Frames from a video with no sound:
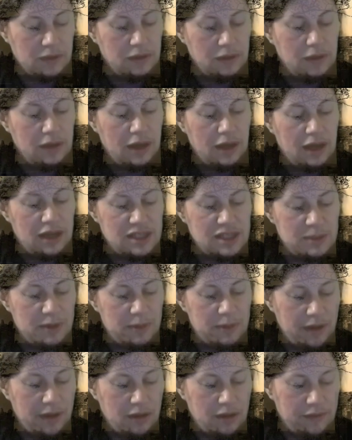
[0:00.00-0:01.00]
Elizabeth
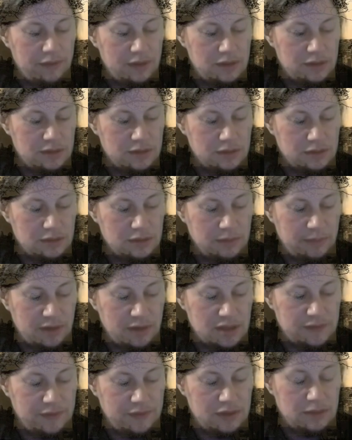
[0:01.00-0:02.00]

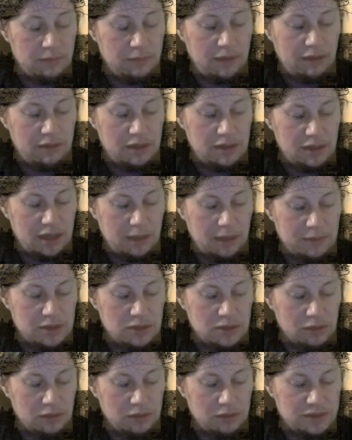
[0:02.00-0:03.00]
Beresford married Captain
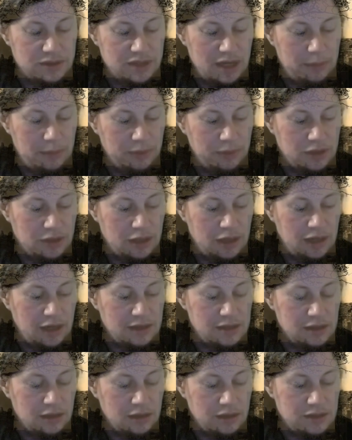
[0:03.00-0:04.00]
Donald Stapleton in
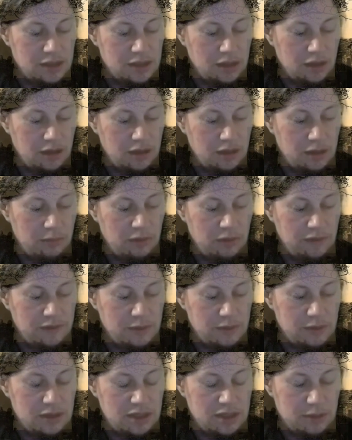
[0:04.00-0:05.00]
1899 and moved to
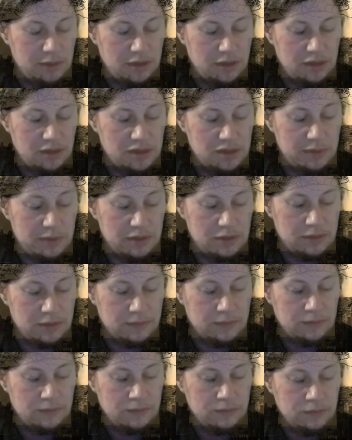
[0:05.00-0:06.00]
India with her husband.
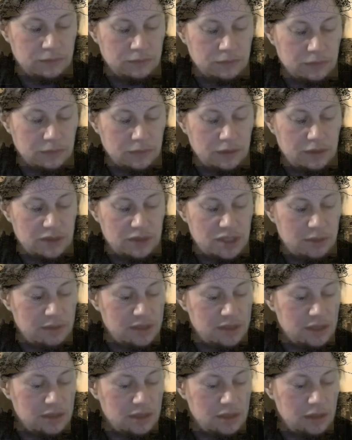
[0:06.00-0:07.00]
She
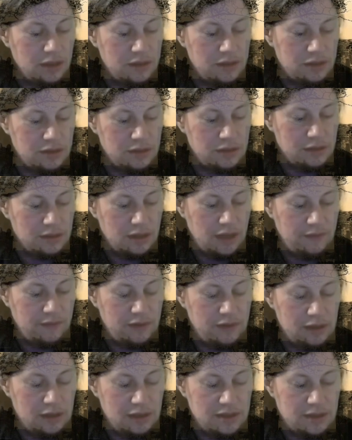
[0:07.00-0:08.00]
returned to London,
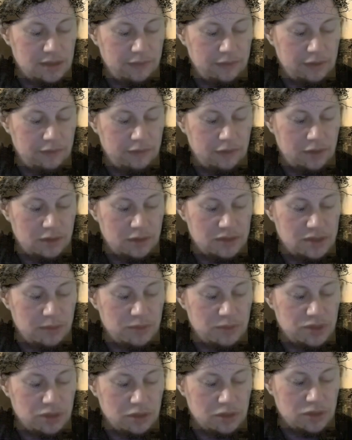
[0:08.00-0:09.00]
evidently suffering from
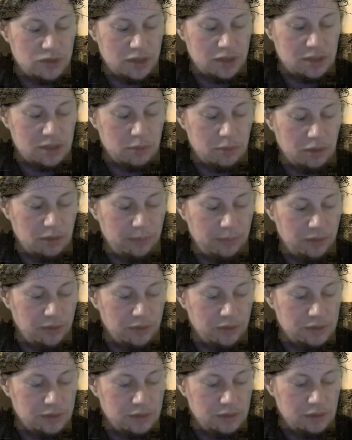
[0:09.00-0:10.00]
consumption contracted while
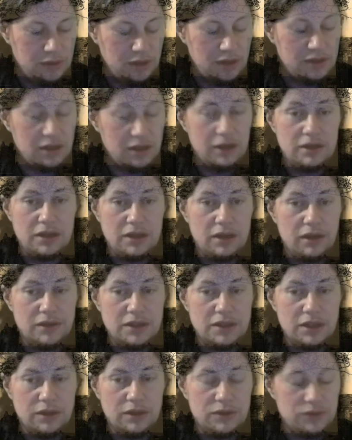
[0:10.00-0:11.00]
aboard, and died in
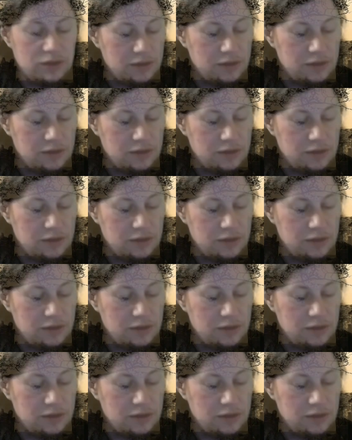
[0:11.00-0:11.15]
1900.